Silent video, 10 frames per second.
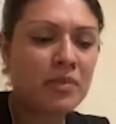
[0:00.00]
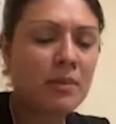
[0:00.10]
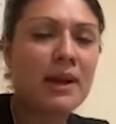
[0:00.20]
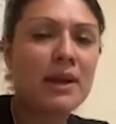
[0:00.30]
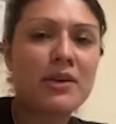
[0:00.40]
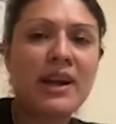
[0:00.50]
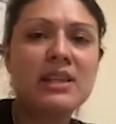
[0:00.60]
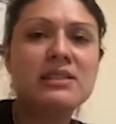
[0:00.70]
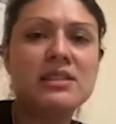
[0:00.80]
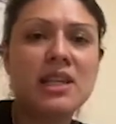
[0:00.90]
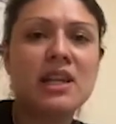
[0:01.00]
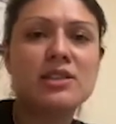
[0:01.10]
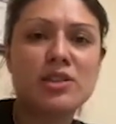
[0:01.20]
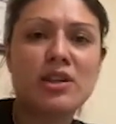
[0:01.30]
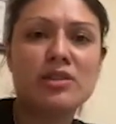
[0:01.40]
my grades until I
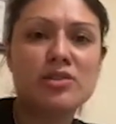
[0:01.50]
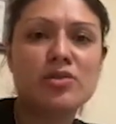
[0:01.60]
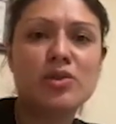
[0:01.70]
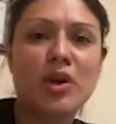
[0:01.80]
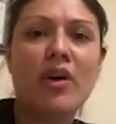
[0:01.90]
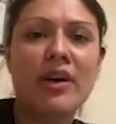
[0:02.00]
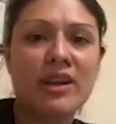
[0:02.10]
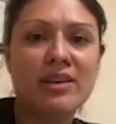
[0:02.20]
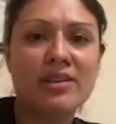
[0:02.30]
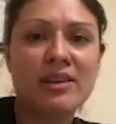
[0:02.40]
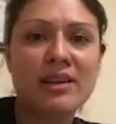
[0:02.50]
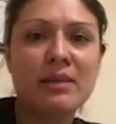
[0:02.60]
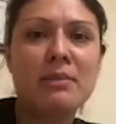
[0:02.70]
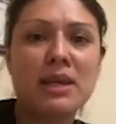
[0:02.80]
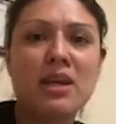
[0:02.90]
started drawing
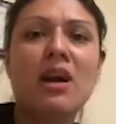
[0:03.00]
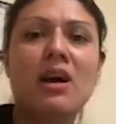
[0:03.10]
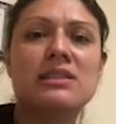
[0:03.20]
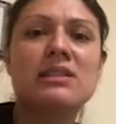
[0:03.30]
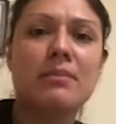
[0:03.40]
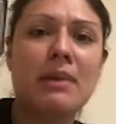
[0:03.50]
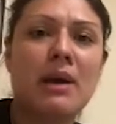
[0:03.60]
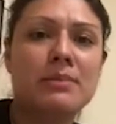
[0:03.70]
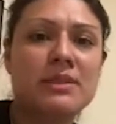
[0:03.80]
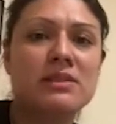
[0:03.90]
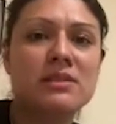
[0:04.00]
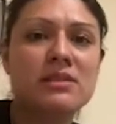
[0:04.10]
and making concept maps.